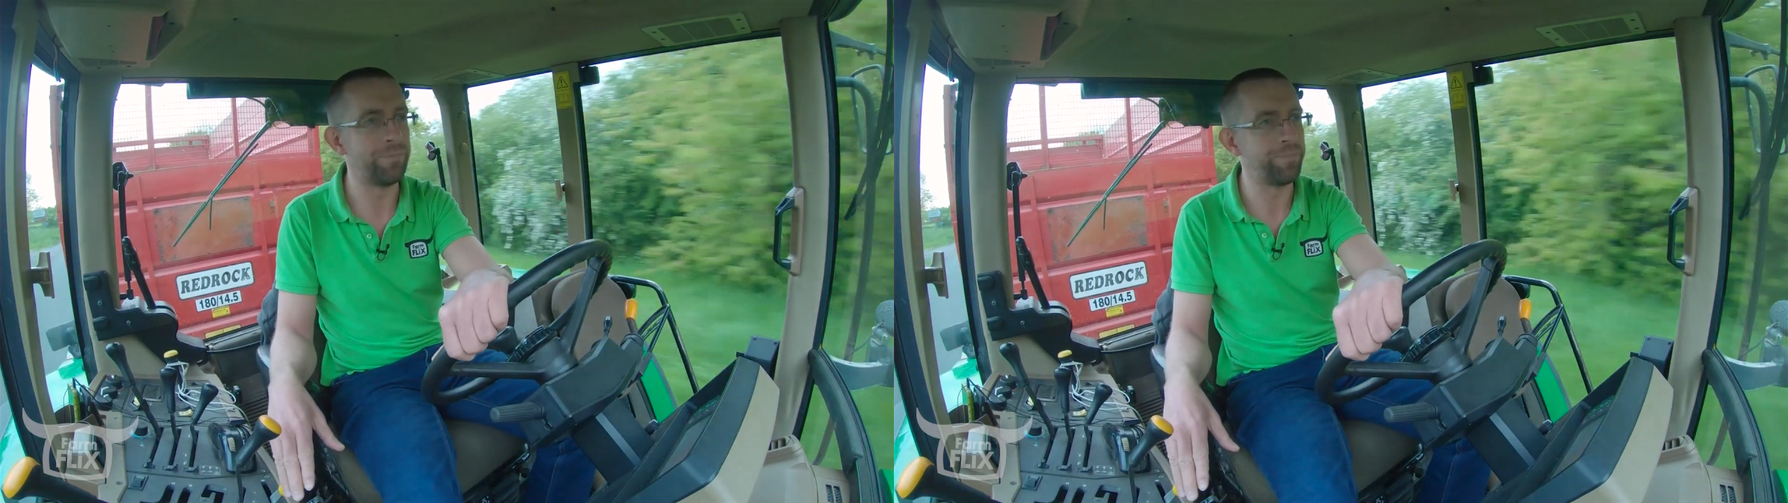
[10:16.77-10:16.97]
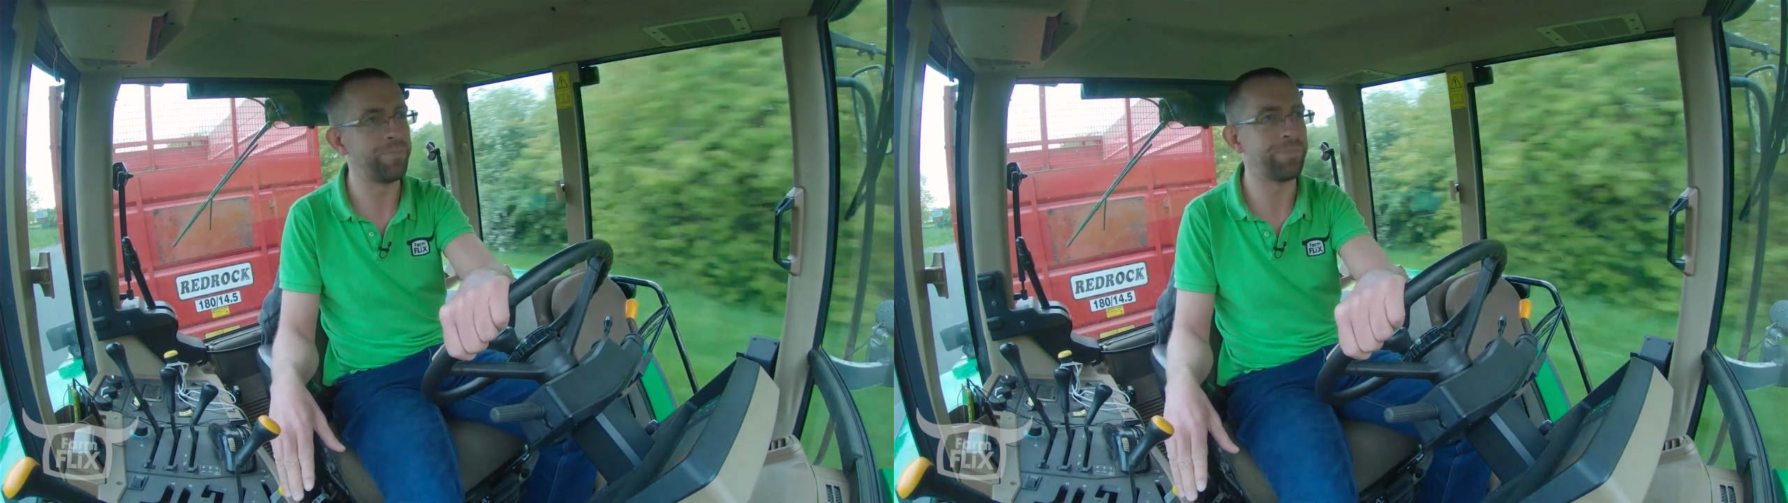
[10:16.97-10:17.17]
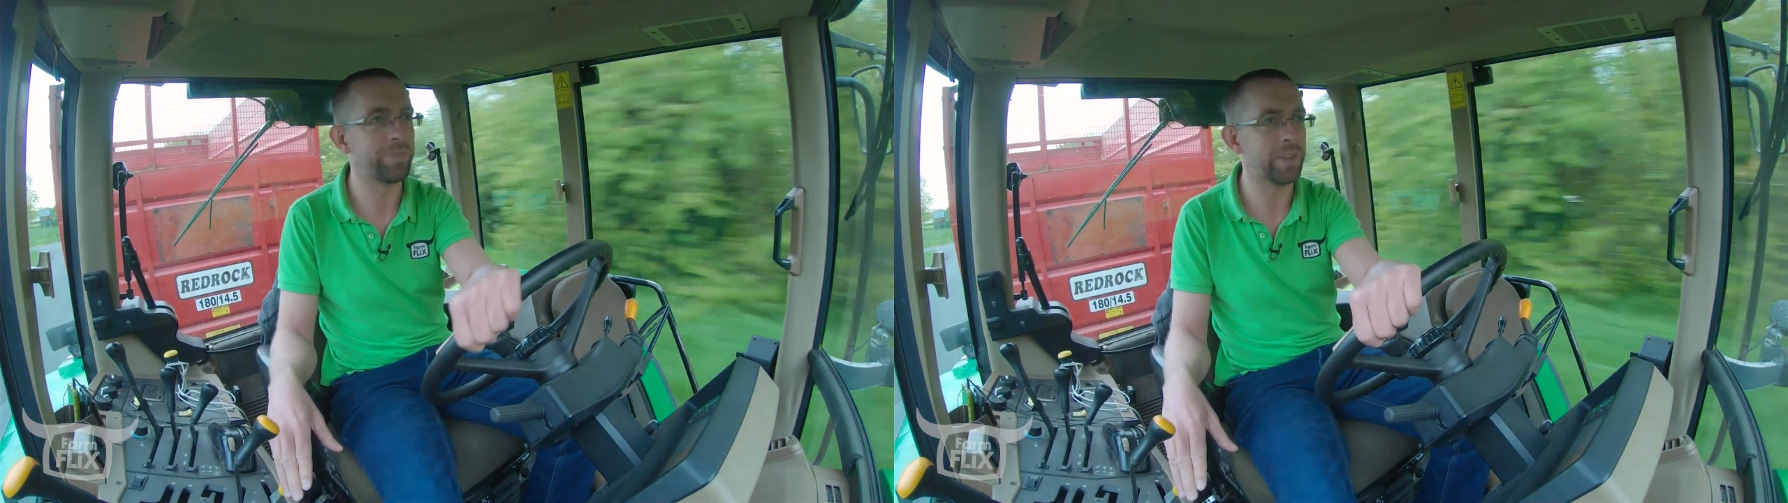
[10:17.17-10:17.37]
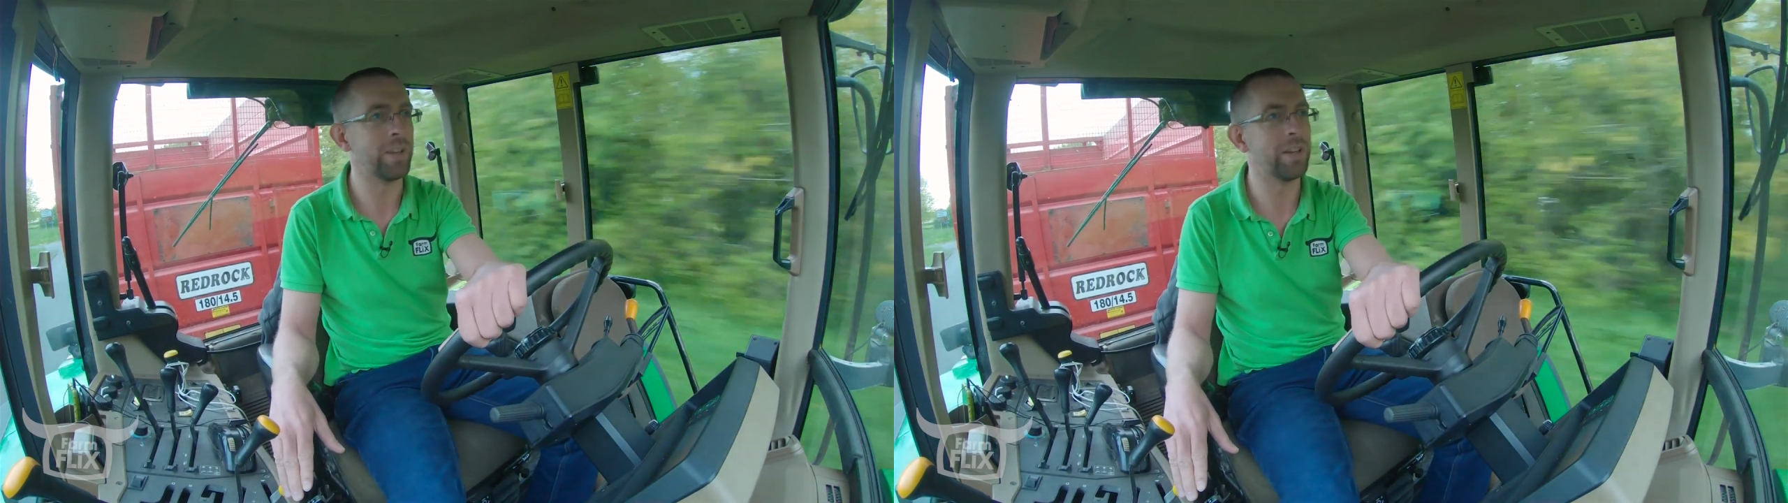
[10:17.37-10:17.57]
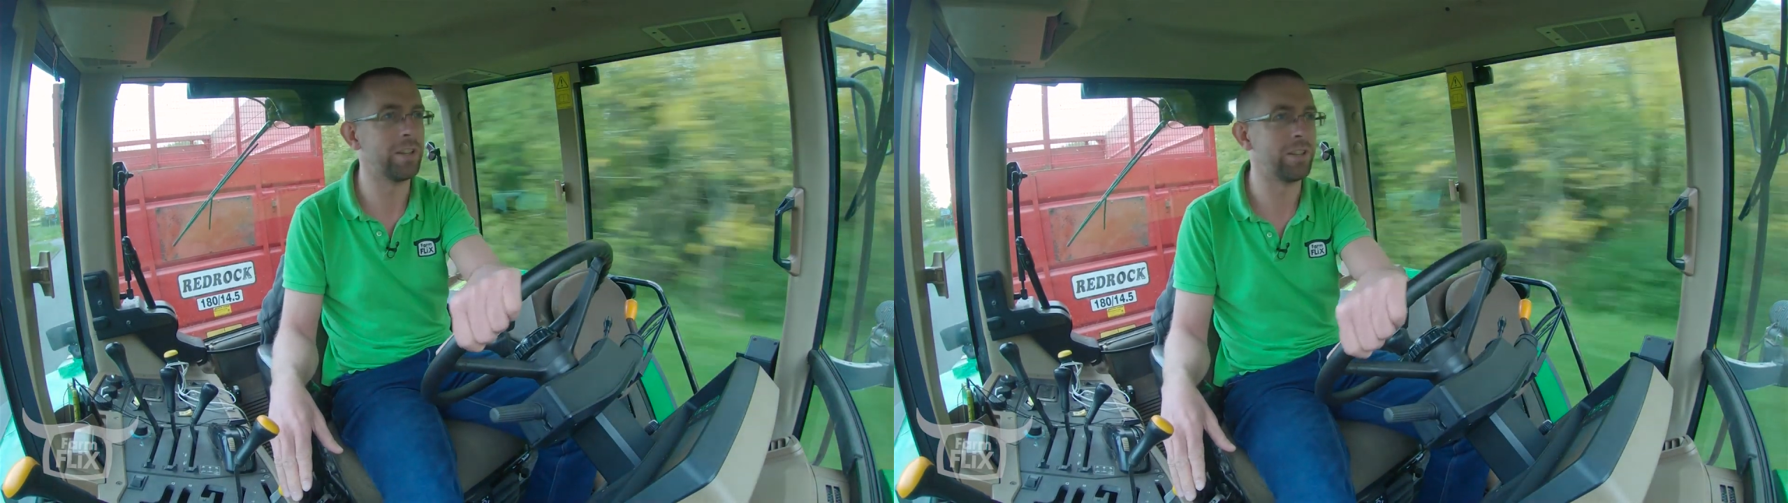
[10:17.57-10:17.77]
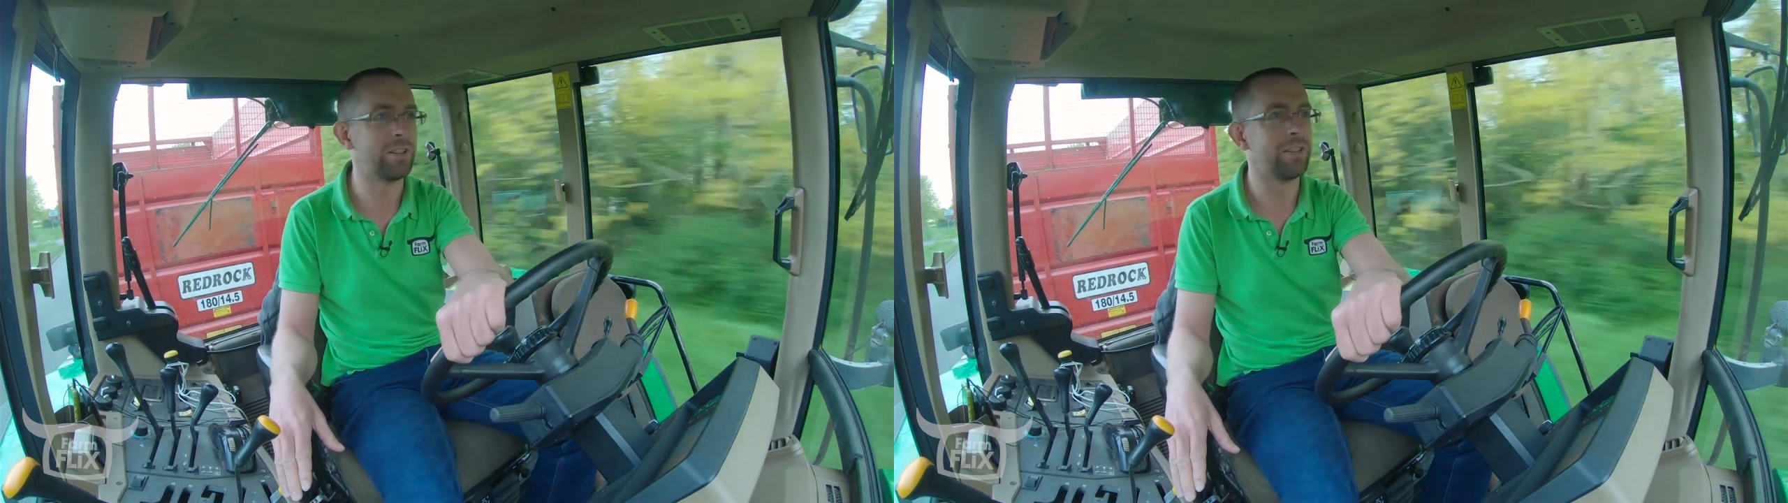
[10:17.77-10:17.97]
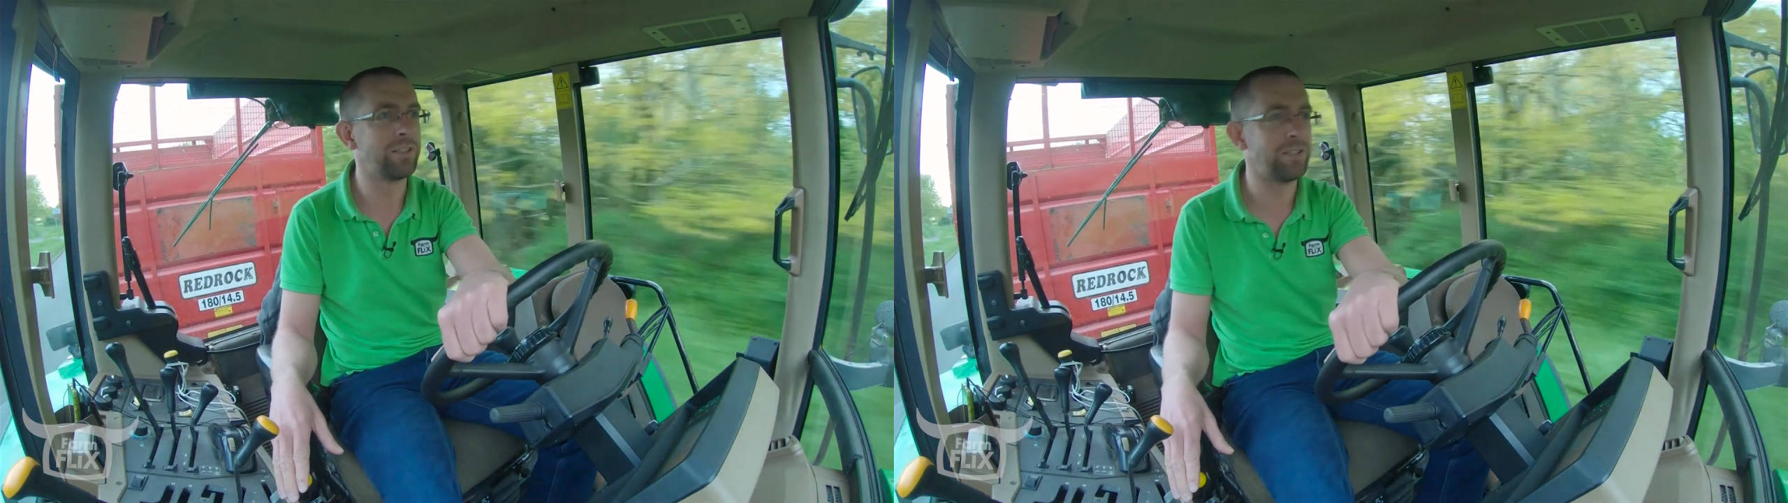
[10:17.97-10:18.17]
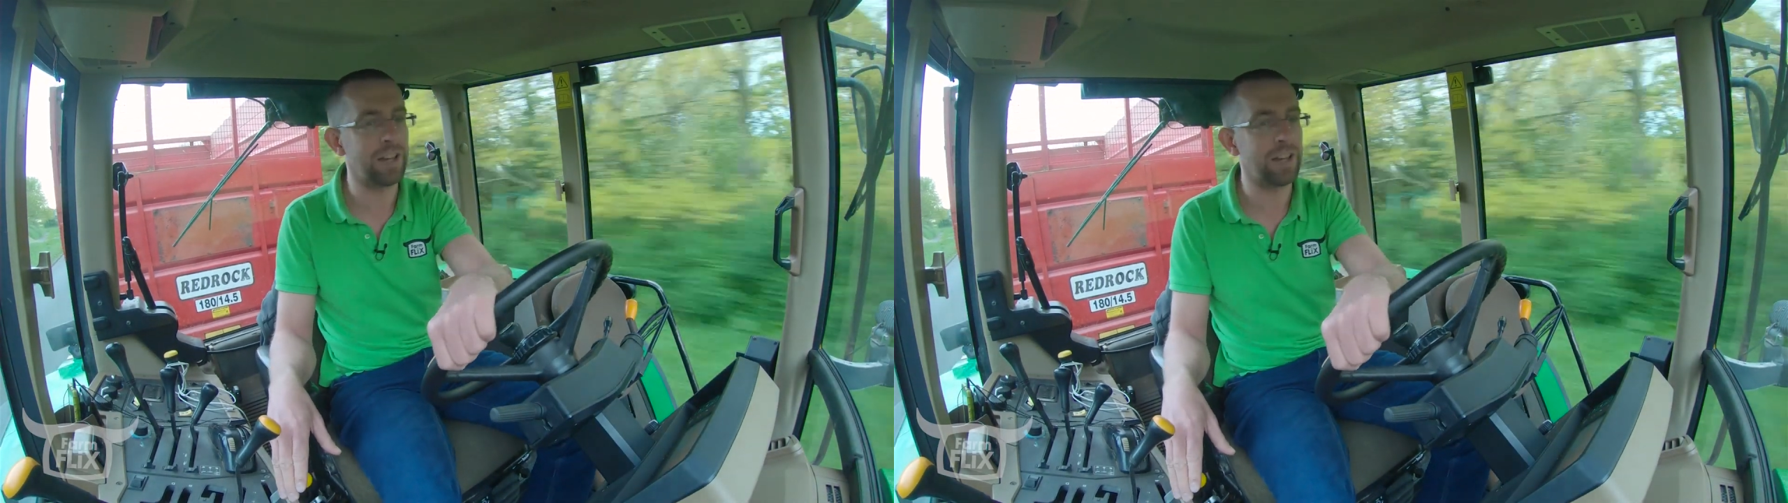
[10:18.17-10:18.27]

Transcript: and